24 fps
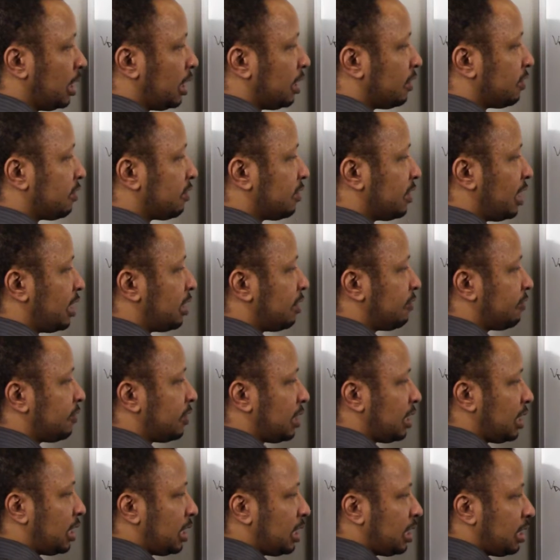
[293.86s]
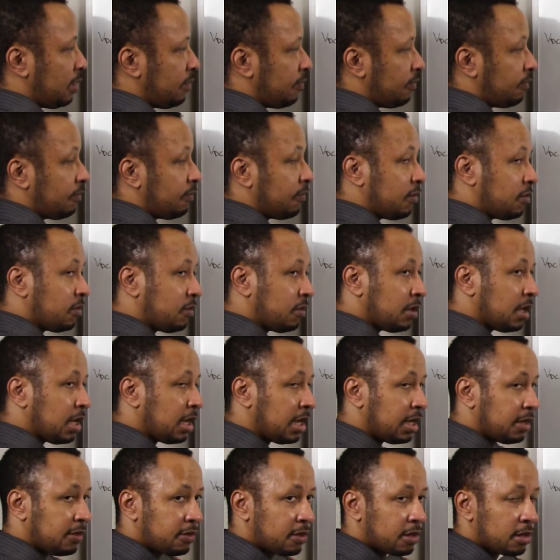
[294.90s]
instead of e
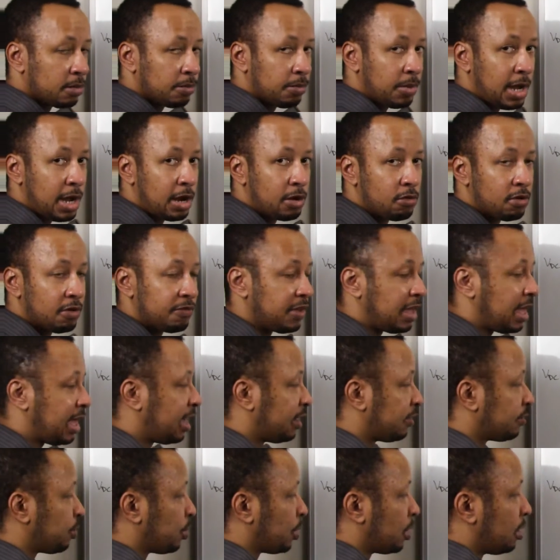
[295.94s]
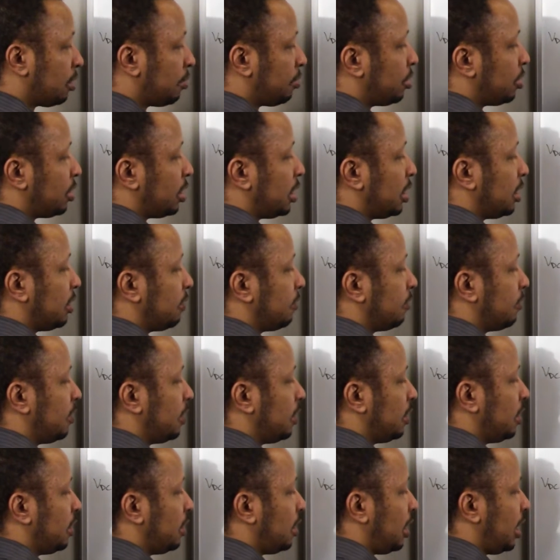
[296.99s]
to the power of x, we're going to put in
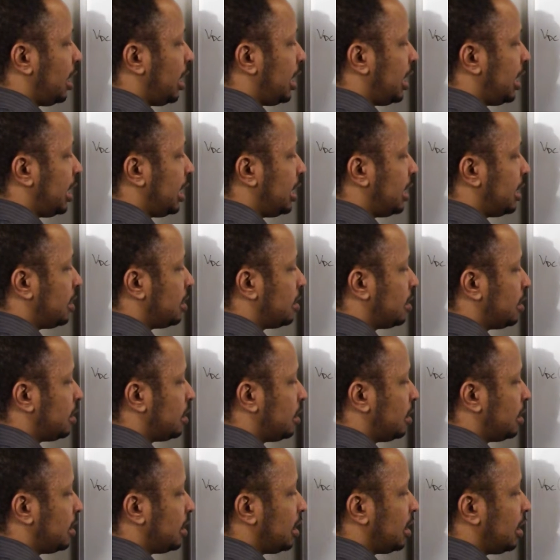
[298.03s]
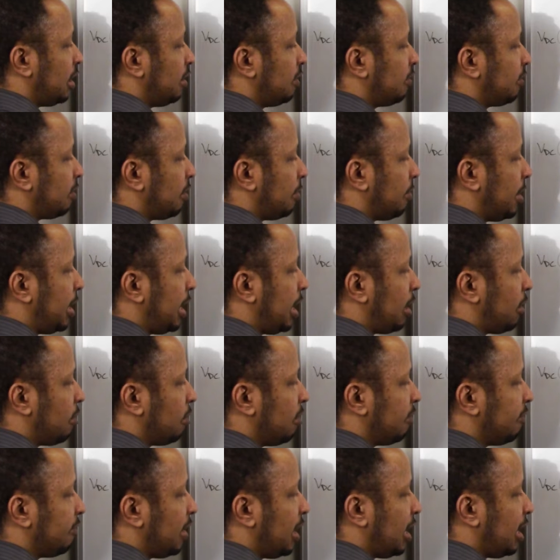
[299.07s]
a e to the
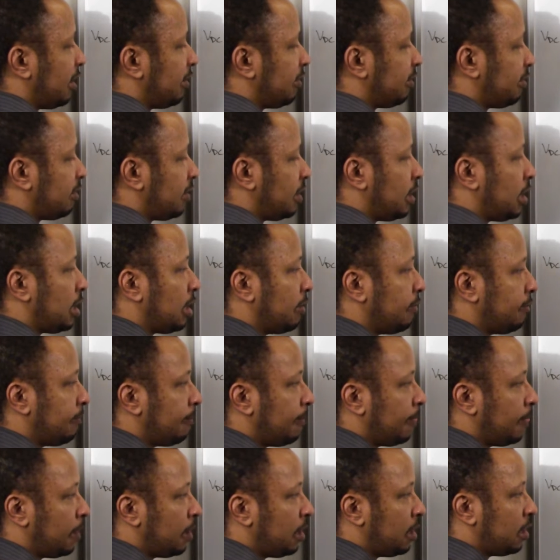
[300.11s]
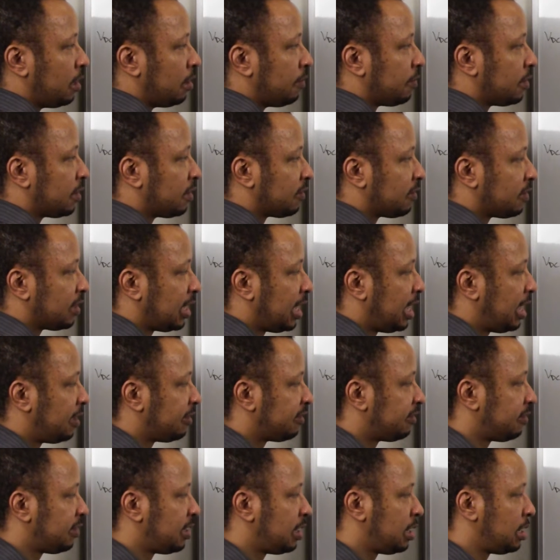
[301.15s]
power of st, because the
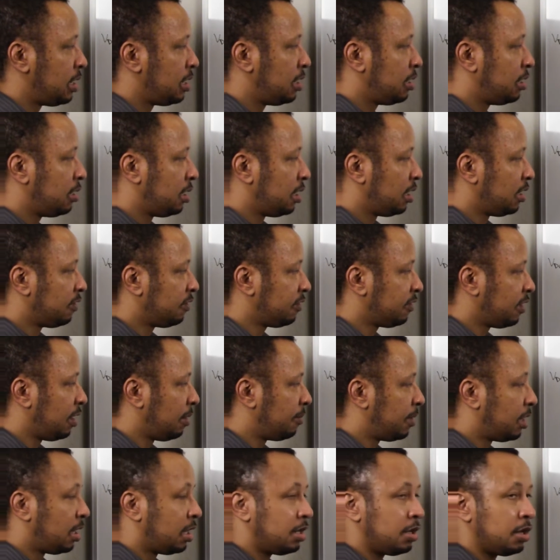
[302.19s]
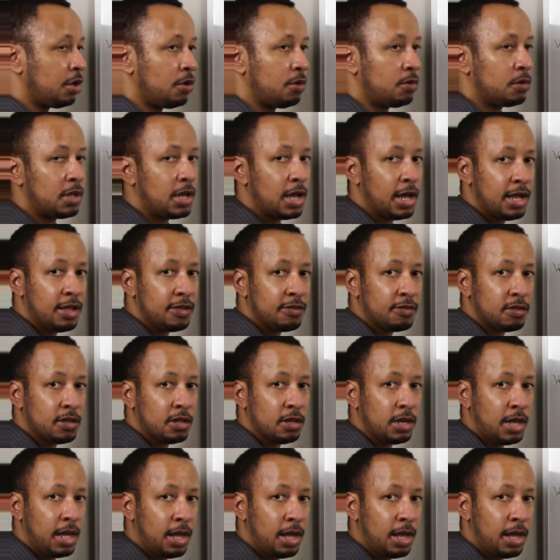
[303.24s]
st is some unknown constant